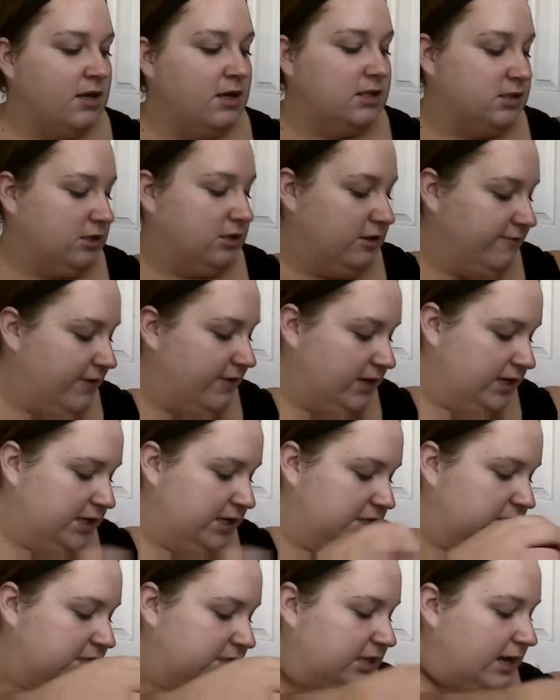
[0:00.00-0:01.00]
So the
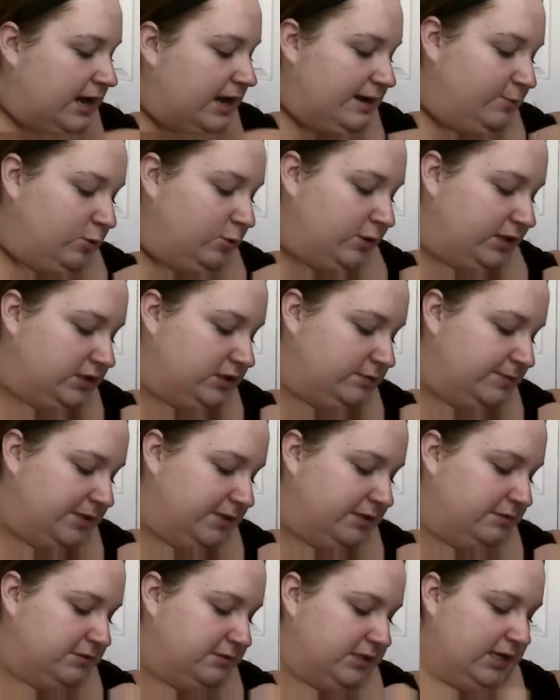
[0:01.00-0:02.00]
foundation that I'm going to be
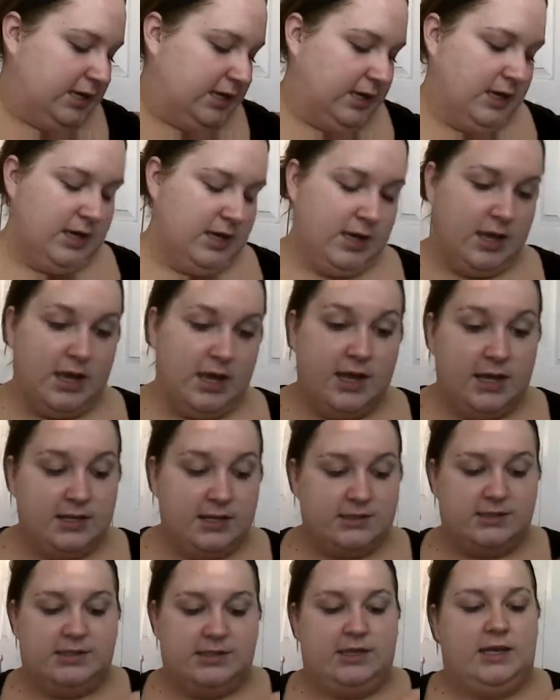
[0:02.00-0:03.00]
using
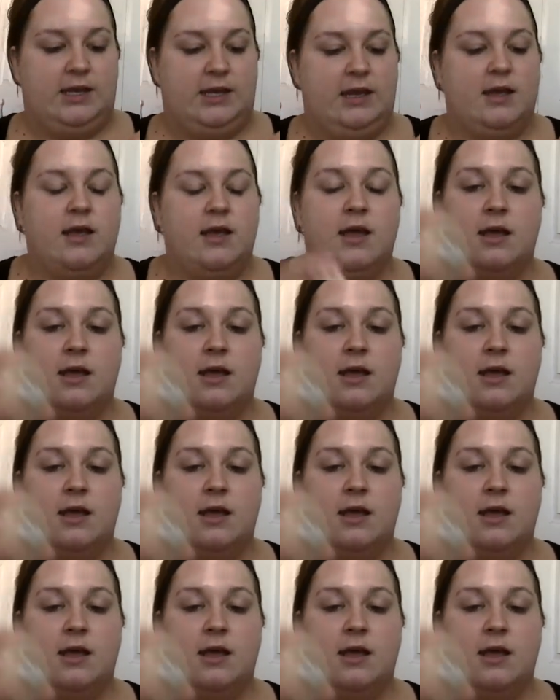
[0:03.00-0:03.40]
is the